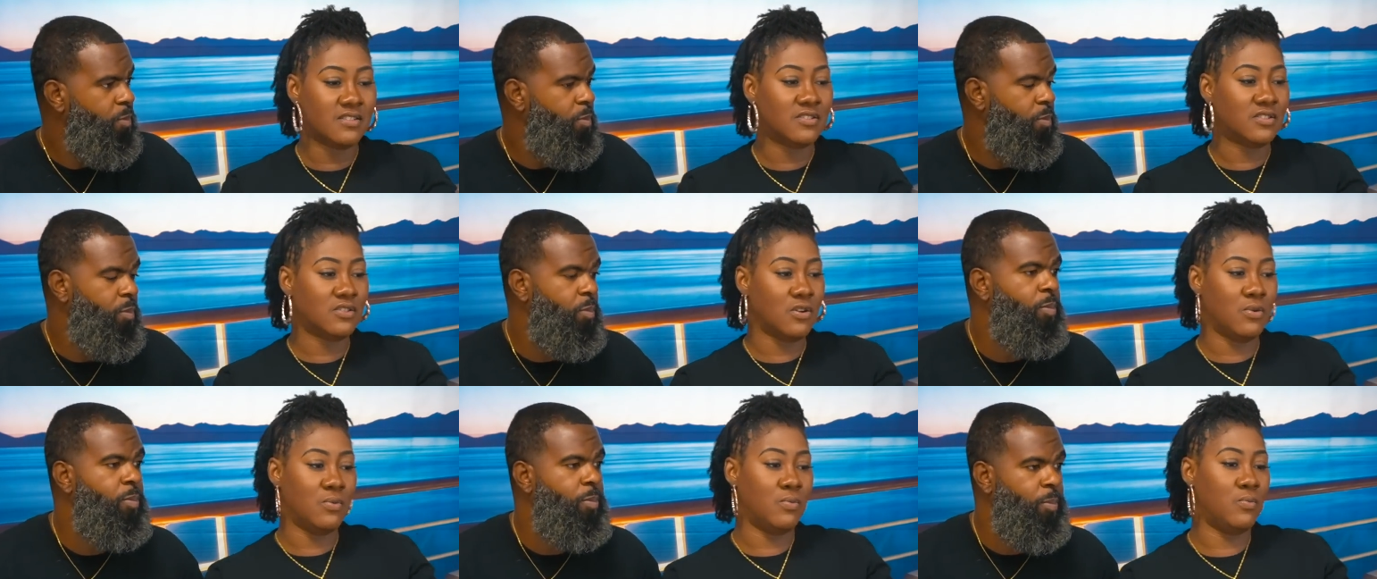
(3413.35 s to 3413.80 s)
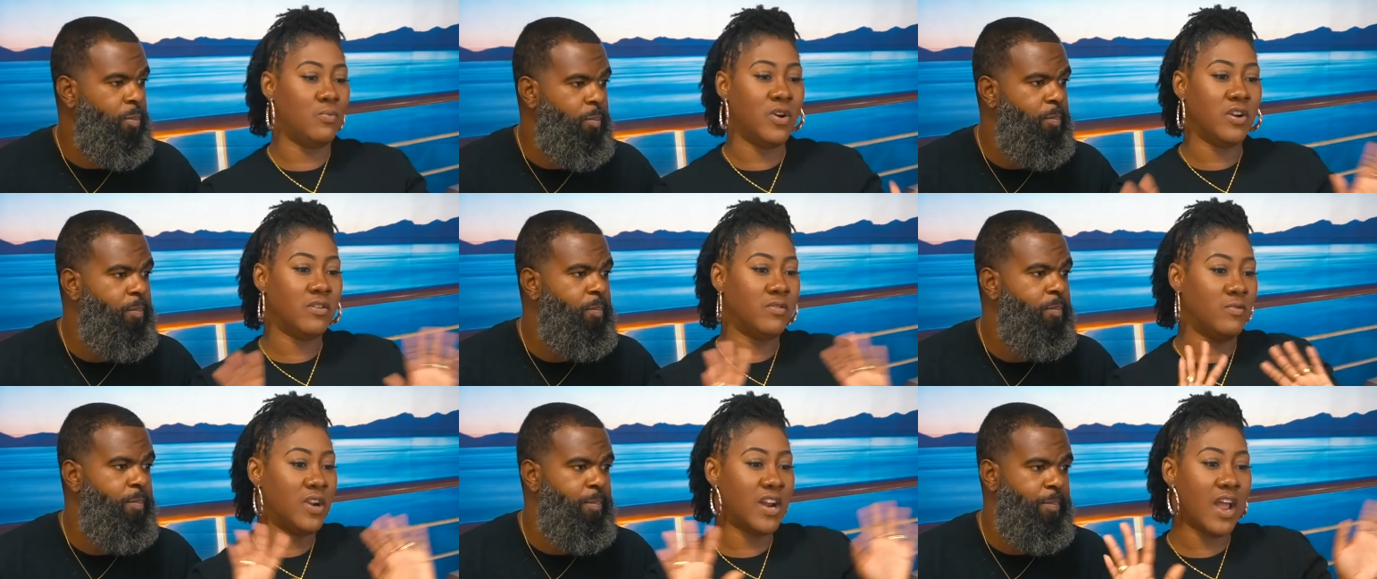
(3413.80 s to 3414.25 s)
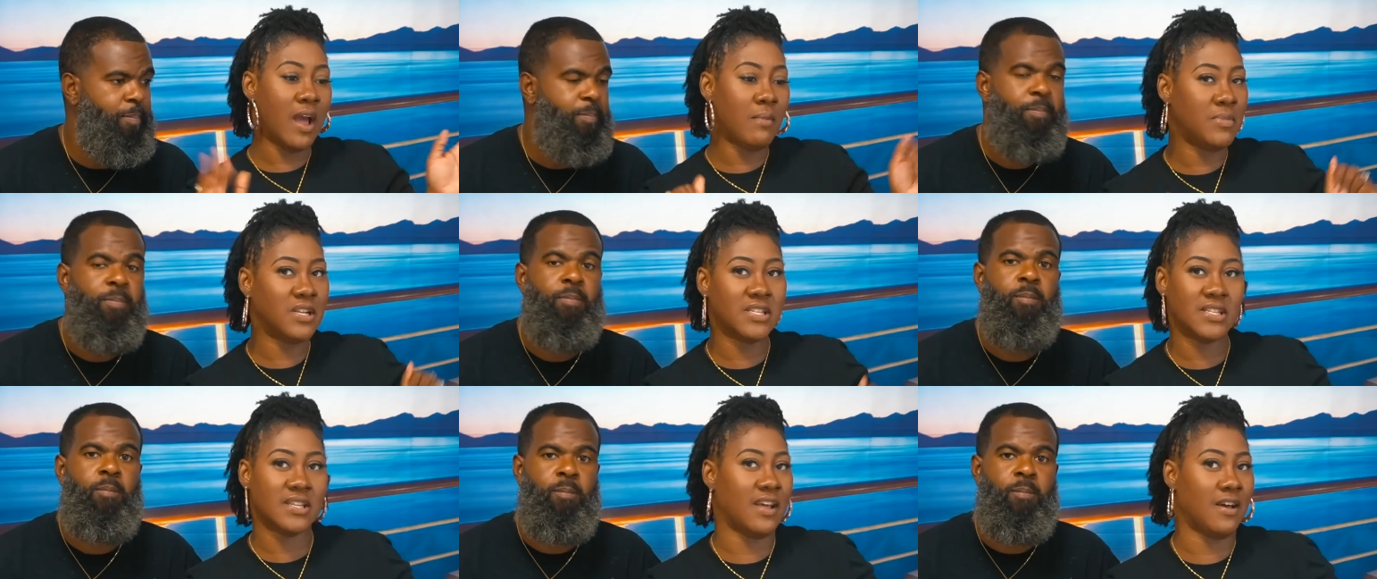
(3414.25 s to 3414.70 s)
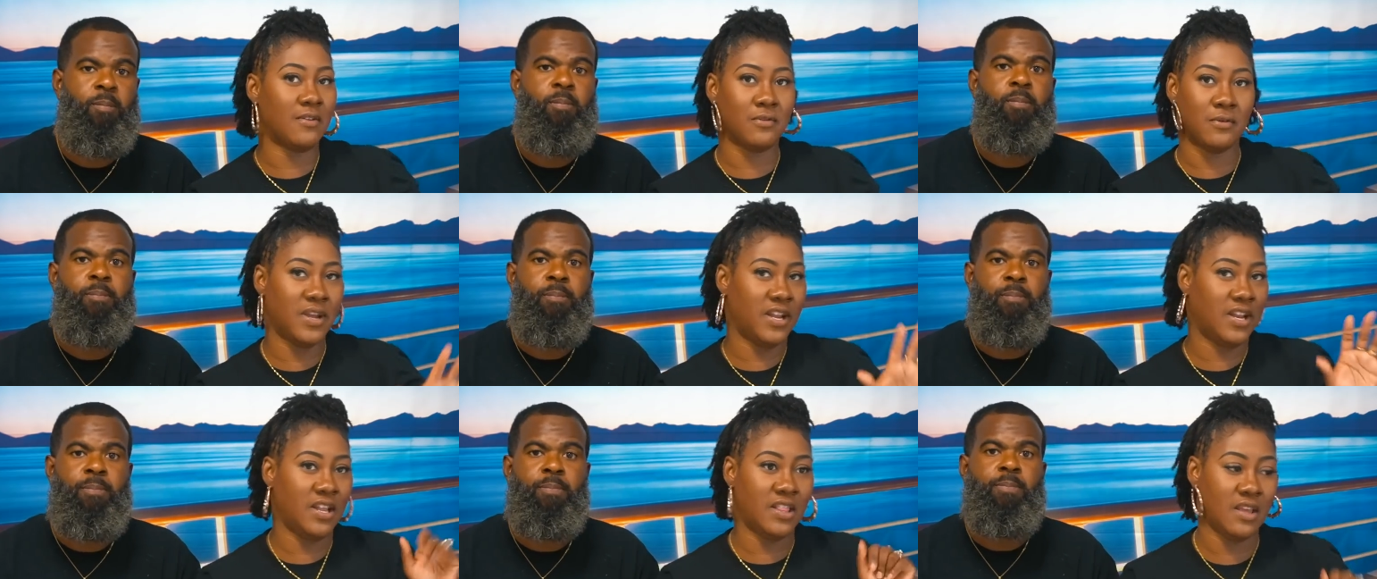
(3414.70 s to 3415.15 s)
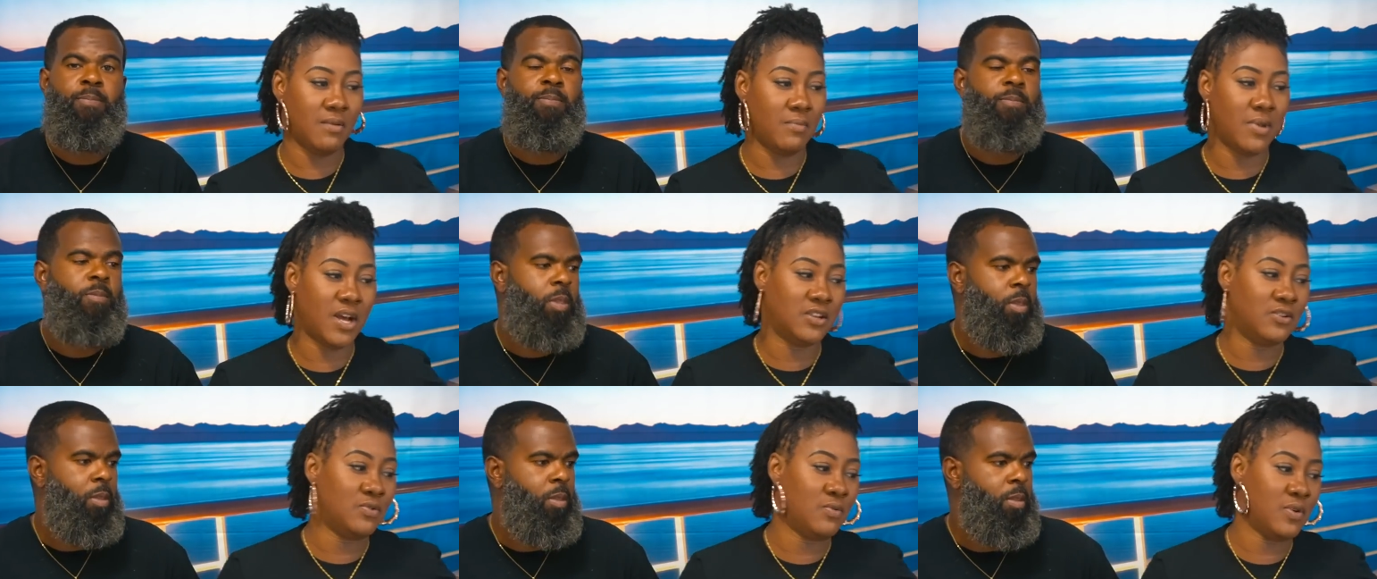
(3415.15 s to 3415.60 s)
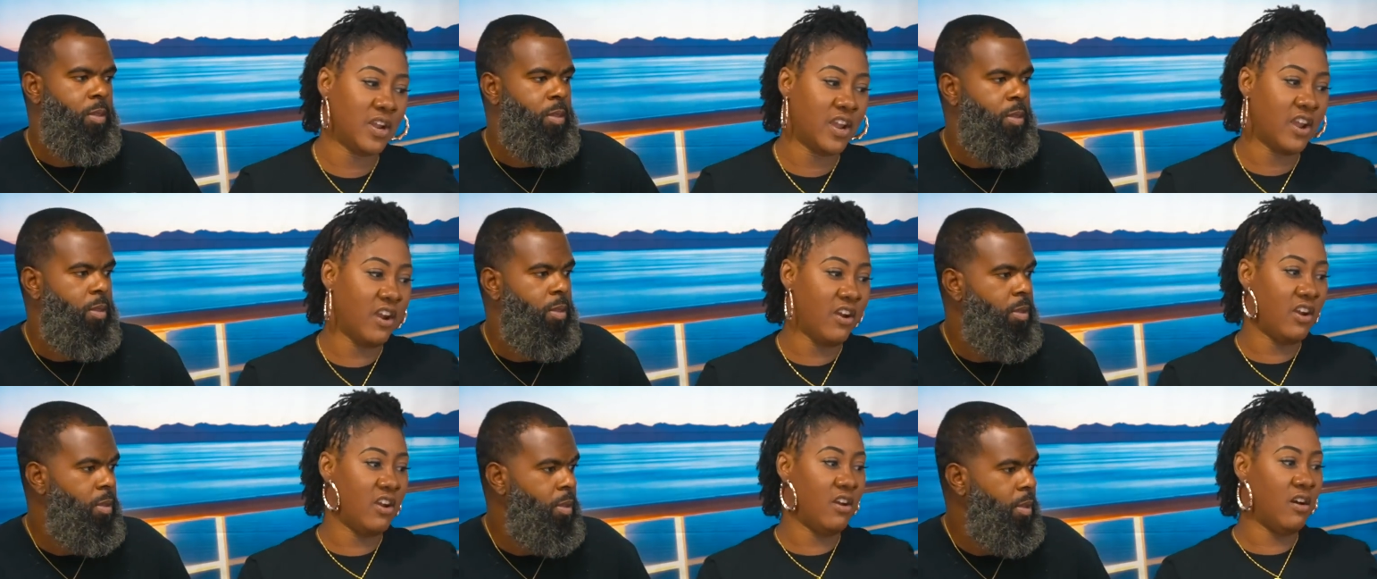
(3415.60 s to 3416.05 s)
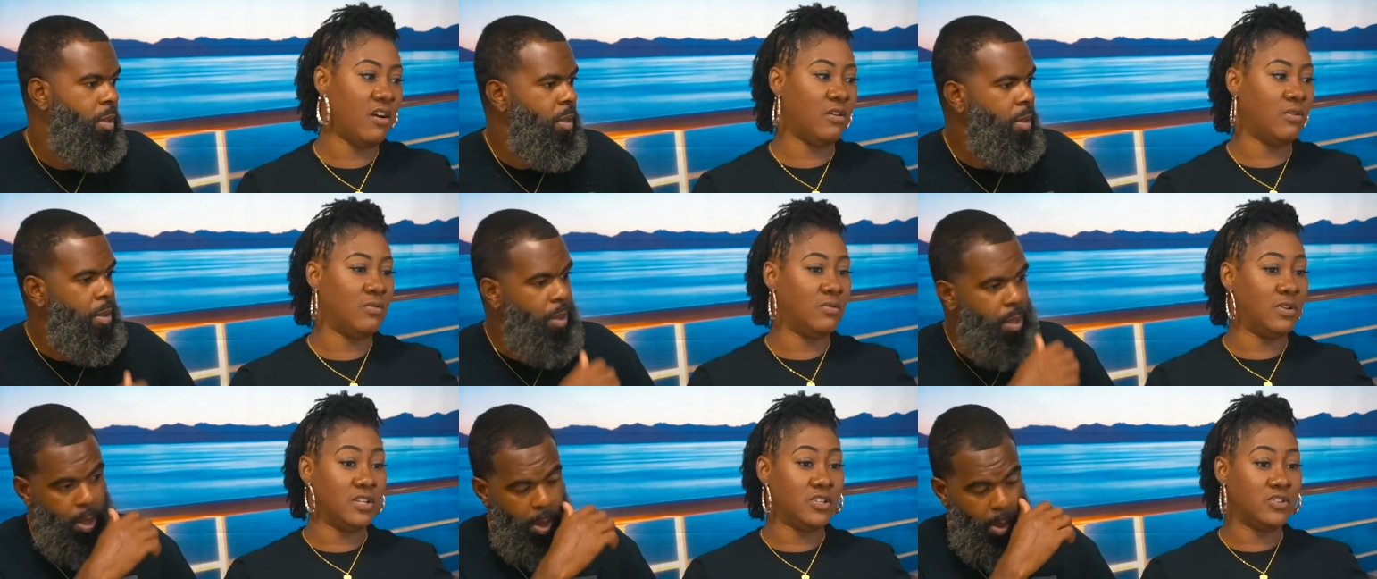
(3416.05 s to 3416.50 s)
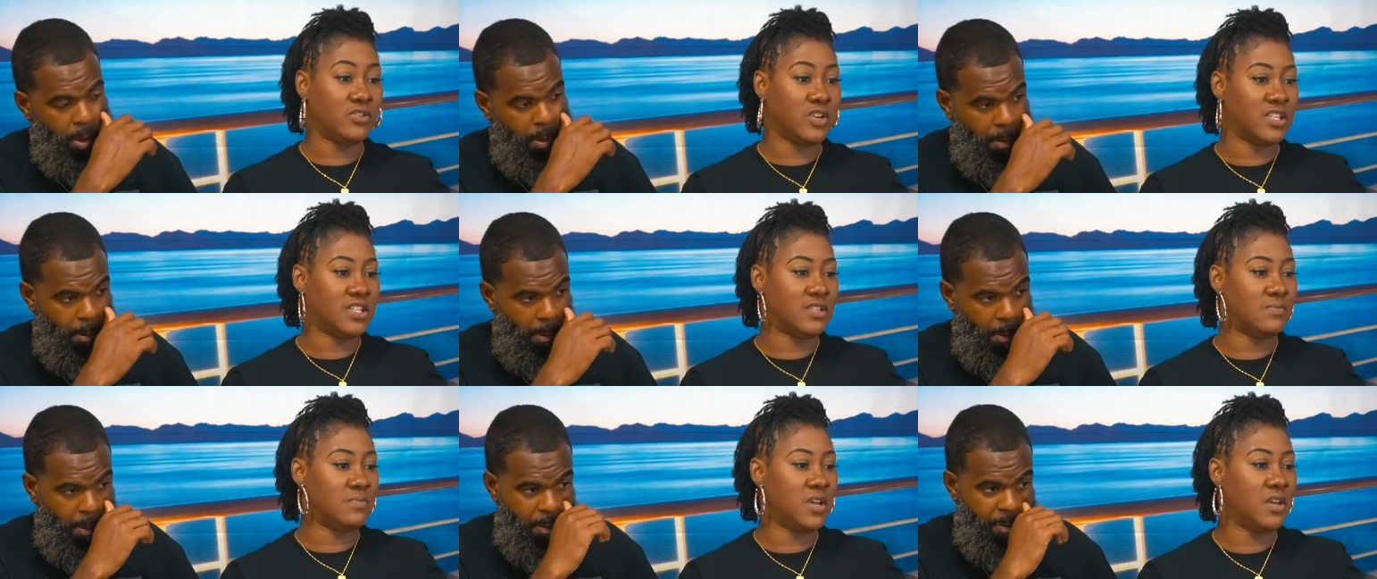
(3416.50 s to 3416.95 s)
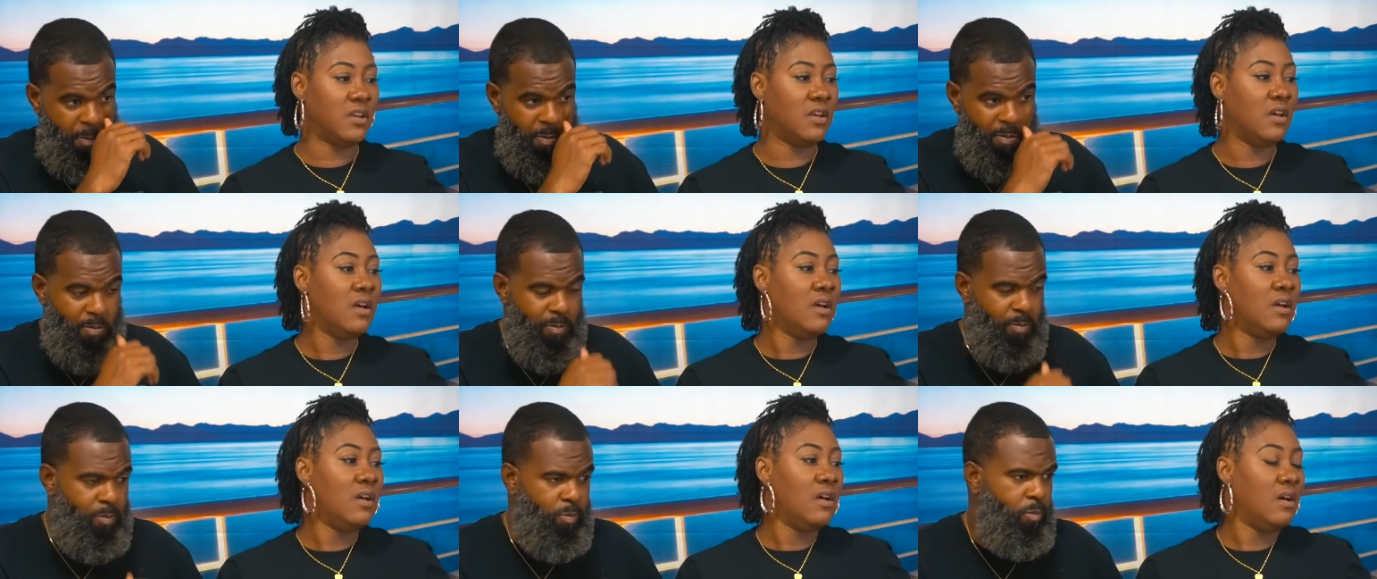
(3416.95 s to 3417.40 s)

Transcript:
Speaker 1: So we're we're not missing out on anything by doing carry on only. Trust me.